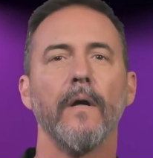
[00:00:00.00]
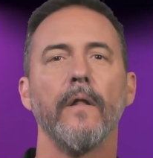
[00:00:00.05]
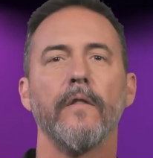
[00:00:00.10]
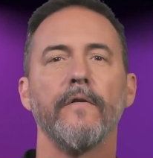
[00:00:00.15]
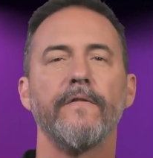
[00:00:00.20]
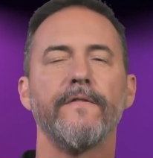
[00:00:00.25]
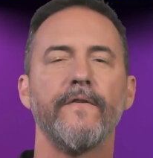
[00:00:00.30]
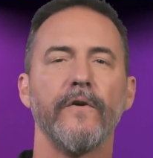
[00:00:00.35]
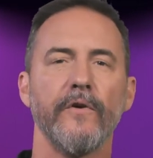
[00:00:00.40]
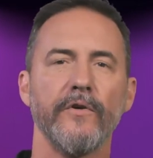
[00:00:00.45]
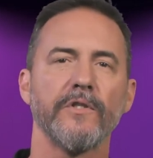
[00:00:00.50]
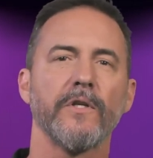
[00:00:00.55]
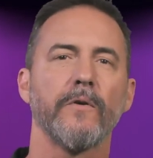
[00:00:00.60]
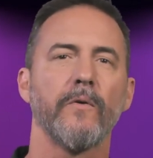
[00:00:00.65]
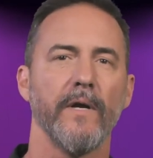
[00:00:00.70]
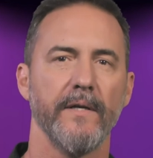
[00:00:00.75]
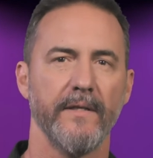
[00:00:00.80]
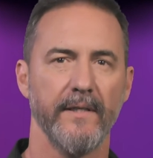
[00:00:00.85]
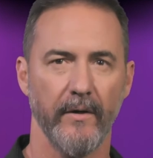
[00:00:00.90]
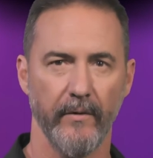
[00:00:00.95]
The first
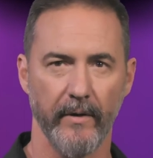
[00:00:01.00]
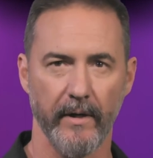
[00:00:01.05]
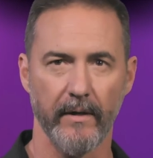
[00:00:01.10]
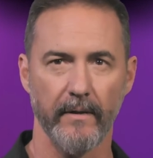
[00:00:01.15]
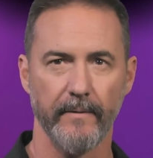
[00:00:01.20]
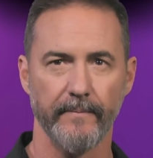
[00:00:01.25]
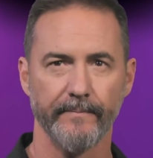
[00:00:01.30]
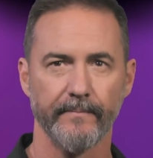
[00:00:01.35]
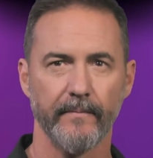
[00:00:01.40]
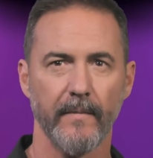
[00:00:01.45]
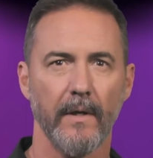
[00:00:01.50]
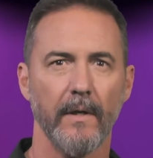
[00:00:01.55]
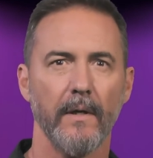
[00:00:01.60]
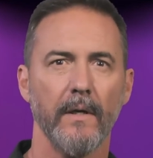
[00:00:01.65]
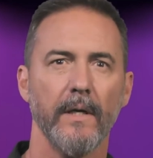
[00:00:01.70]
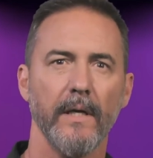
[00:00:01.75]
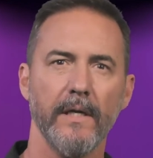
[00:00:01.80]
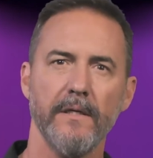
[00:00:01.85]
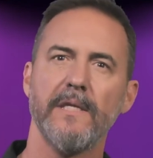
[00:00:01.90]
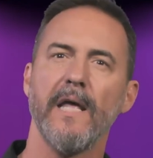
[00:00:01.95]
criterion
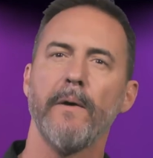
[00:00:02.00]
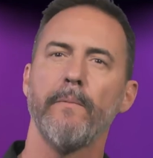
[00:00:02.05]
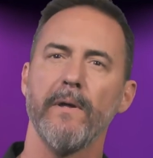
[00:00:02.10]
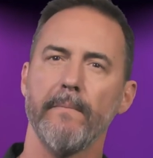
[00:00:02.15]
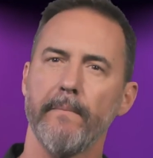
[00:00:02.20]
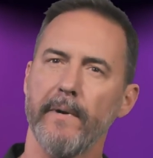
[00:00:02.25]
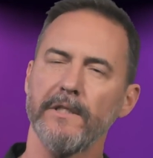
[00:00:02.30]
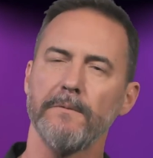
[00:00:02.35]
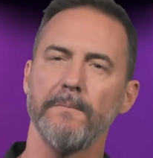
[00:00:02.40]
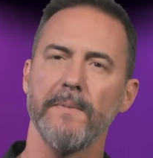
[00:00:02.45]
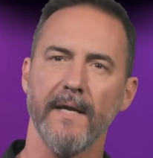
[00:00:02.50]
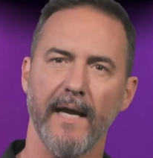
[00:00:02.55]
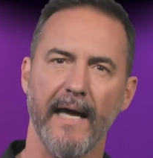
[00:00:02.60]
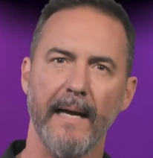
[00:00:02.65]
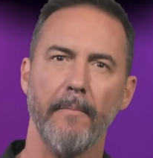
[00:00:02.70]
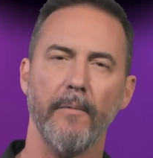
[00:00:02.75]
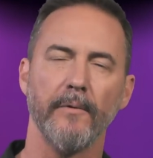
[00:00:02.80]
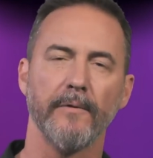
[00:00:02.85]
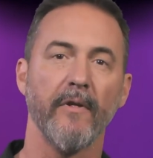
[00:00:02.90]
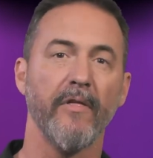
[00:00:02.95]
is that we must be
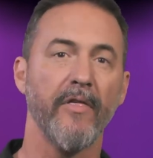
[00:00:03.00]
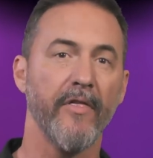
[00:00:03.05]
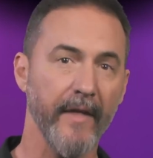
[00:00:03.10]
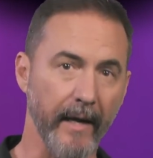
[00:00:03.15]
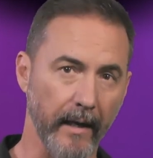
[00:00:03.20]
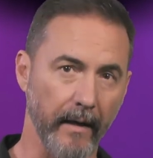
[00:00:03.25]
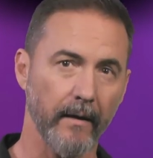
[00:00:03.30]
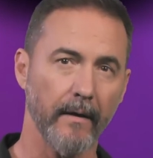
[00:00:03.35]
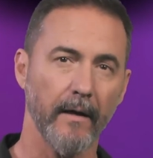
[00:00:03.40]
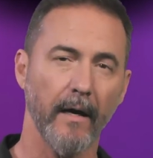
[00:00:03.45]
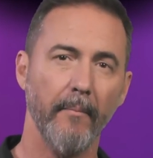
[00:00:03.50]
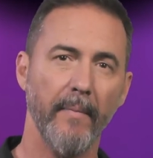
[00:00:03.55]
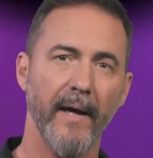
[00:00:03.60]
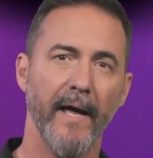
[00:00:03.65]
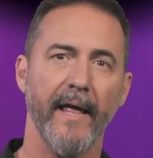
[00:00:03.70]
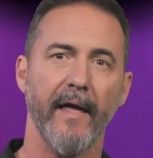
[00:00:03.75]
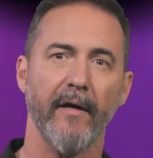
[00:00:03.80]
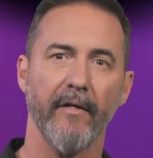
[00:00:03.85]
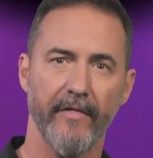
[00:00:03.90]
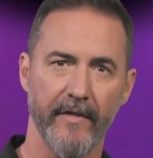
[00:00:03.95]
able to think
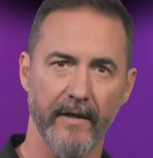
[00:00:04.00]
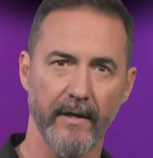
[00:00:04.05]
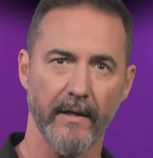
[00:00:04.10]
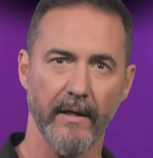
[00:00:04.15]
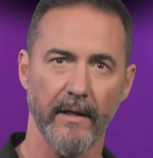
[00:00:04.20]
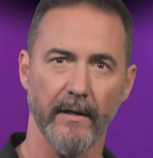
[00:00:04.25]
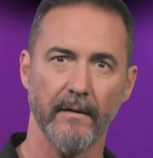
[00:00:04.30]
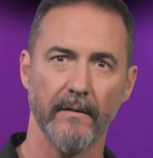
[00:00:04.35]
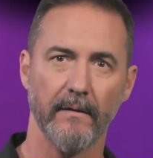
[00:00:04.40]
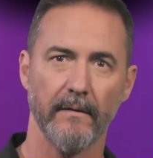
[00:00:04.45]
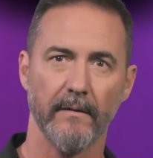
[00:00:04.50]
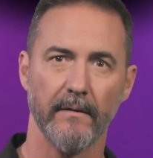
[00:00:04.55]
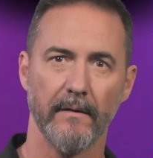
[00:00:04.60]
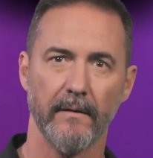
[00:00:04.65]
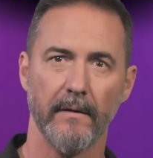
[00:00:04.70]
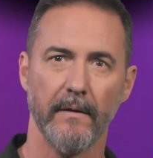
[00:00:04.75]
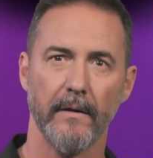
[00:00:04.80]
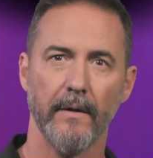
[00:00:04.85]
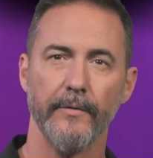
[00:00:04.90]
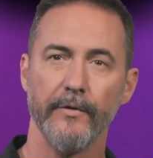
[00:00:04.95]
about our thinking
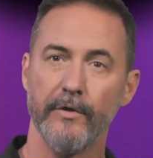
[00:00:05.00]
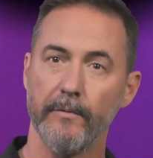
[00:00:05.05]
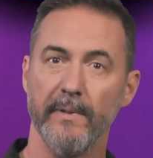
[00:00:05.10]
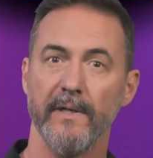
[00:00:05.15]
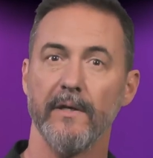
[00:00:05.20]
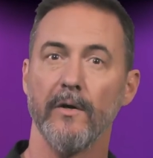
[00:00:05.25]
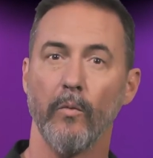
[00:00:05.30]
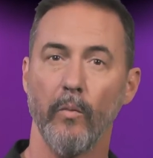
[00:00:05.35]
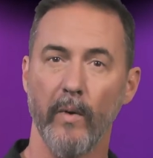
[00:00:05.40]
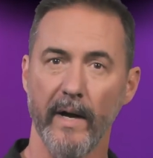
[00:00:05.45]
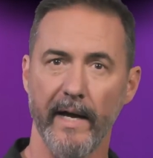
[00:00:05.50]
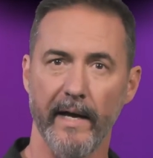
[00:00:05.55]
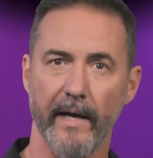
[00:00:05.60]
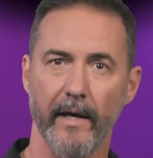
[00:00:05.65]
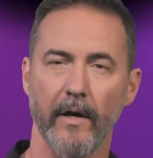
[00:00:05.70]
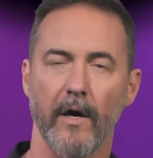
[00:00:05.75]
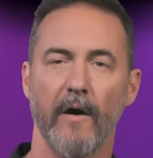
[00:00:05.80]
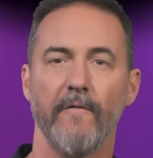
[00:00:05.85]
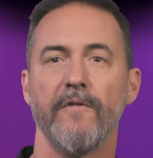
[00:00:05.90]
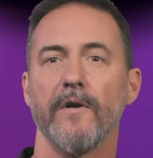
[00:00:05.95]
to be
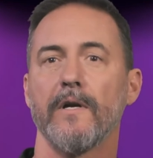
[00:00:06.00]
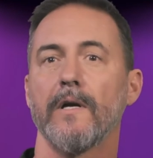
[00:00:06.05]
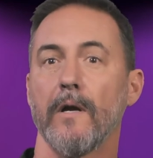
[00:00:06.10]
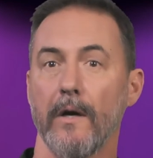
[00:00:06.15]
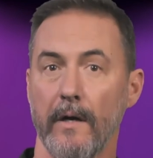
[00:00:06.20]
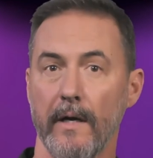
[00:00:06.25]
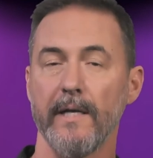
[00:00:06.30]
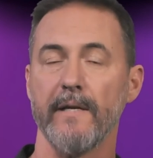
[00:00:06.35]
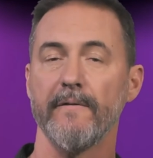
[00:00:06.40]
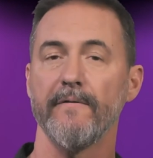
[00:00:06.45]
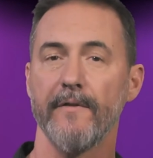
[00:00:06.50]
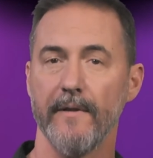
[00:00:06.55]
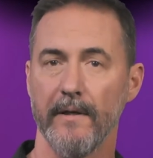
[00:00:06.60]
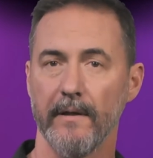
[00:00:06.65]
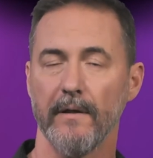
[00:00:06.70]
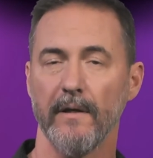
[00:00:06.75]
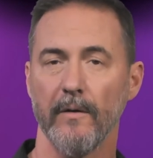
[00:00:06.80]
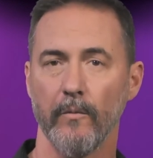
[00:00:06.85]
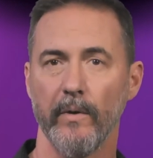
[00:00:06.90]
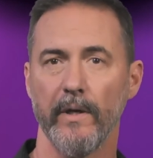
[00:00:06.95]
aware of the kind of
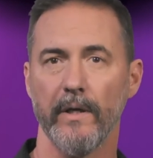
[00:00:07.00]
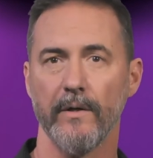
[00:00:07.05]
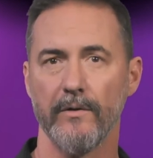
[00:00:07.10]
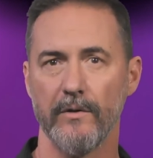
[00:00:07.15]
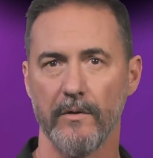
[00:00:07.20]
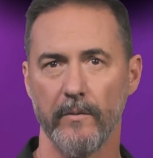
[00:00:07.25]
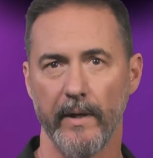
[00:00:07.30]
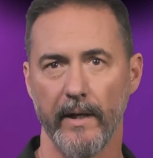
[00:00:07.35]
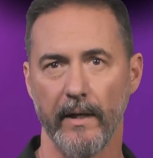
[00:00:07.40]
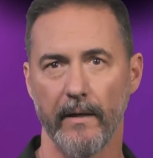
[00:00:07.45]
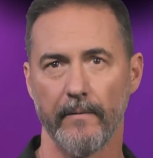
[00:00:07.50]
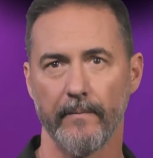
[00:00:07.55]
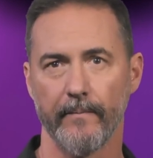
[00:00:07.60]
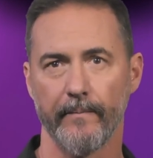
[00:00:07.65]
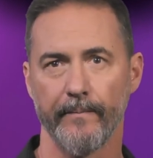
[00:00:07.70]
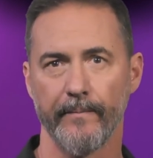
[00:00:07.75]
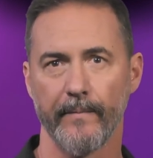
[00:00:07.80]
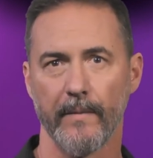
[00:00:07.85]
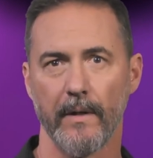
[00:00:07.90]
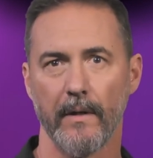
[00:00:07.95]
thinking we are doing.
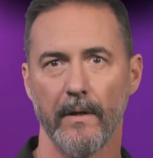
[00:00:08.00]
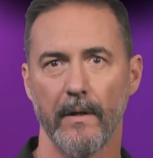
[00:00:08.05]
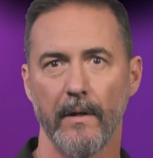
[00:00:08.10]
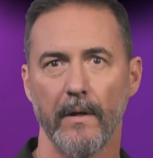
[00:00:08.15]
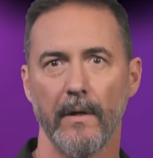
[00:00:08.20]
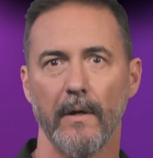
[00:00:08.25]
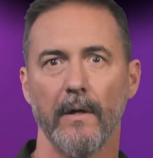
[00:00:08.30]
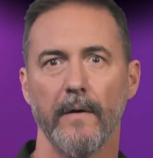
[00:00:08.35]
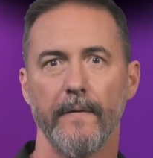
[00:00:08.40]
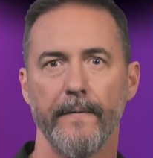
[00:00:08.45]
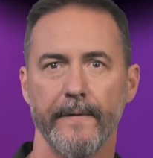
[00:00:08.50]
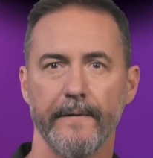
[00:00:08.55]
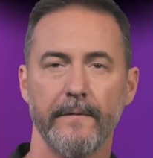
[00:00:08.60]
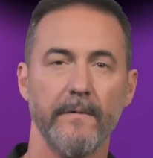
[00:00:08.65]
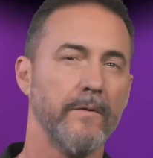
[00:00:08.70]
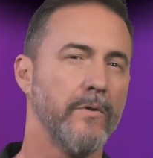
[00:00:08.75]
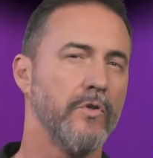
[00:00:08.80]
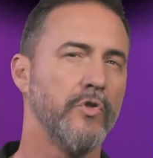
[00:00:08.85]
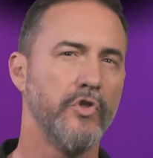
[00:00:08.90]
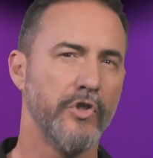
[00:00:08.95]
This
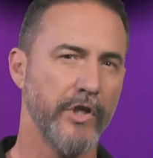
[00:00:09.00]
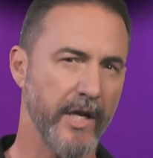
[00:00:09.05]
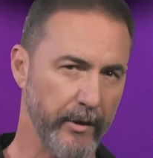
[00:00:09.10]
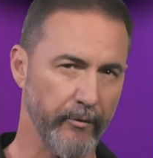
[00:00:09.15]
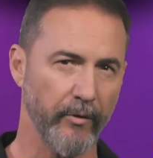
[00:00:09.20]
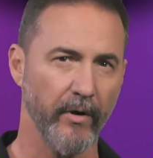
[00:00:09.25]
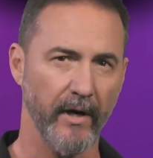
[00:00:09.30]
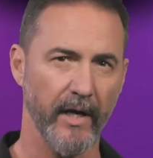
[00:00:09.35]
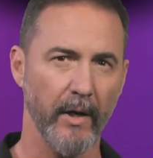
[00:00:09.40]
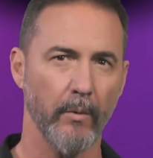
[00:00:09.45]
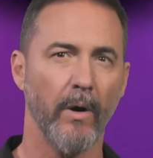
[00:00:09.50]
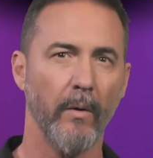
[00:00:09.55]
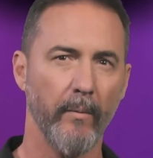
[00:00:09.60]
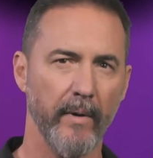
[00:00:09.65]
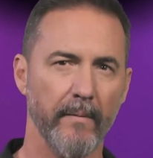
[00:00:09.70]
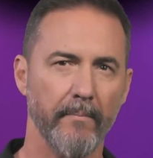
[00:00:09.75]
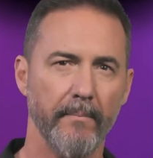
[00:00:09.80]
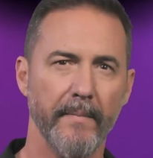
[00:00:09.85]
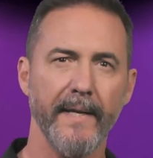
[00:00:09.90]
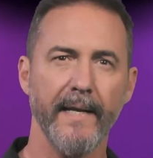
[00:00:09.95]
is generally what
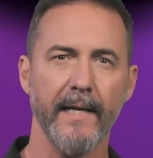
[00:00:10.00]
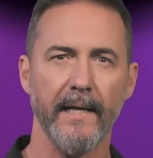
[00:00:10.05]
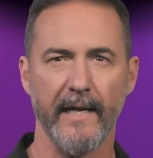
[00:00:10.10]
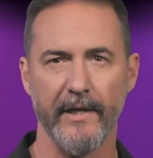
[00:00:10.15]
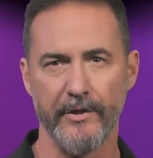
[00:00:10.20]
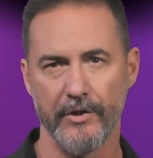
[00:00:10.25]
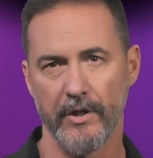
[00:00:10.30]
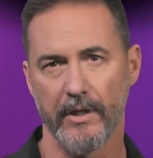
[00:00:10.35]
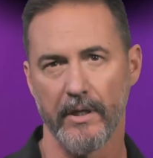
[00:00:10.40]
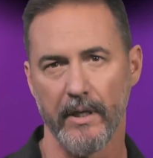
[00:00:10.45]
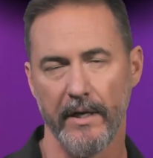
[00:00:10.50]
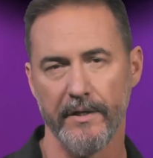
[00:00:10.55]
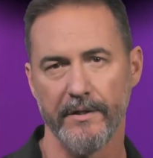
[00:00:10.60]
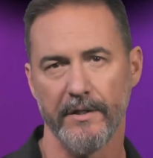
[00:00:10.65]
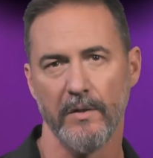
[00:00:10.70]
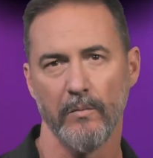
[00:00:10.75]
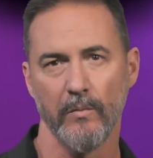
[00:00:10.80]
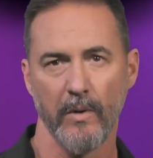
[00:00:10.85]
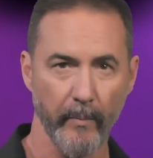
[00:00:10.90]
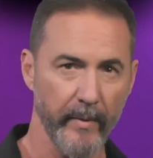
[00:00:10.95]
we mean in
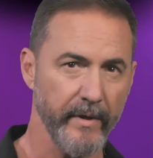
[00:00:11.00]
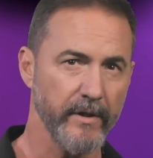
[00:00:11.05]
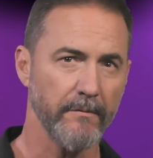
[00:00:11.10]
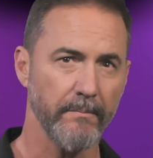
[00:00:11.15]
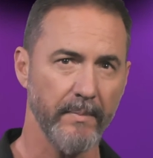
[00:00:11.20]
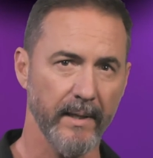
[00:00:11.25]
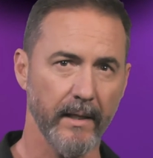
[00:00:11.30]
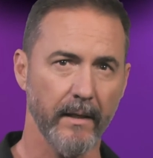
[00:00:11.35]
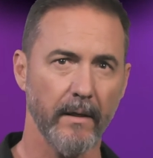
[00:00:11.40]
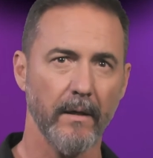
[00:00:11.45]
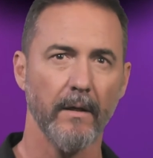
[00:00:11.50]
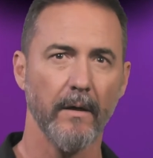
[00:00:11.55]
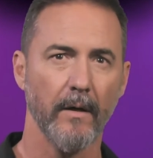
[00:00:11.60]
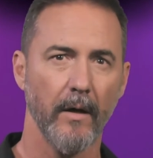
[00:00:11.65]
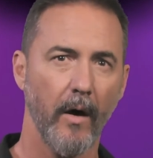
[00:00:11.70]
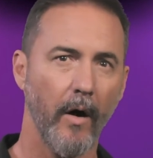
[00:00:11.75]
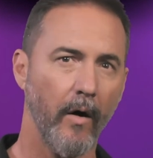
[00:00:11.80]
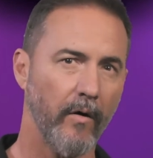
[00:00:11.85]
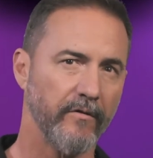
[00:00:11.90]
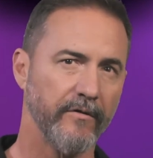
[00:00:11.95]
education when we speak
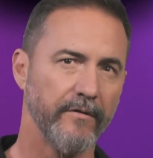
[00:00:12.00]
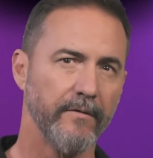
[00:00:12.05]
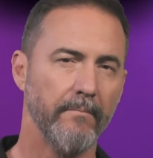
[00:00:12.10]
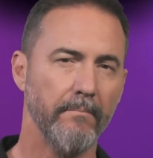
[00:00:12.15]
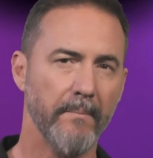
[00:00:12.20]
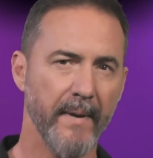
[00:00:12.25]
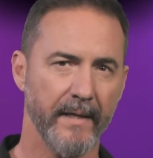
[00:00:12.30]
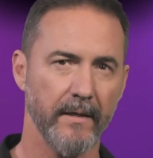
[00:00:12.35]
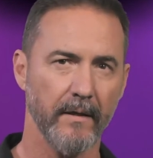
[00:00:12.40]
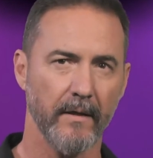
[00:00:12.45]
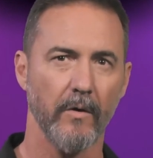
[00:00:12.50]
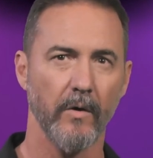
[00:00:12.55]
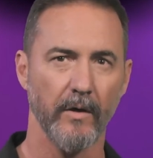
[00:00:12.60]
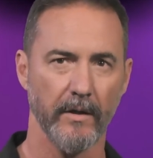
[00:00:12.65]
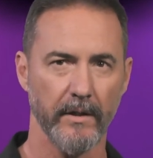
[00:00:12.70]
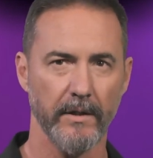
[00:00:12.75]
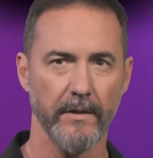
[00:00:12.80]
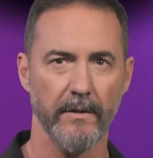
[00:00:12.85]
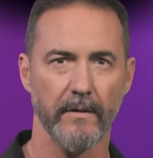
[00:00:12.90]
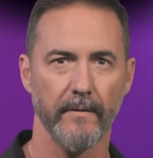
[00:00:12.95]
of
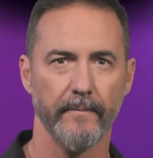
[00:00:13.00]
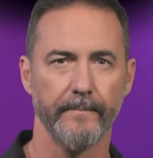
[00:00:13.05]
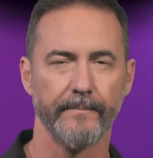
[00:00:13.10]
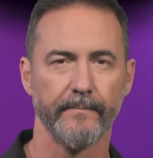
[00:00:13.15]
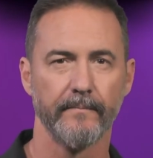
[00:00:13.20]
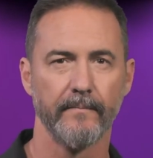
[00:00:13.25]
metacognition.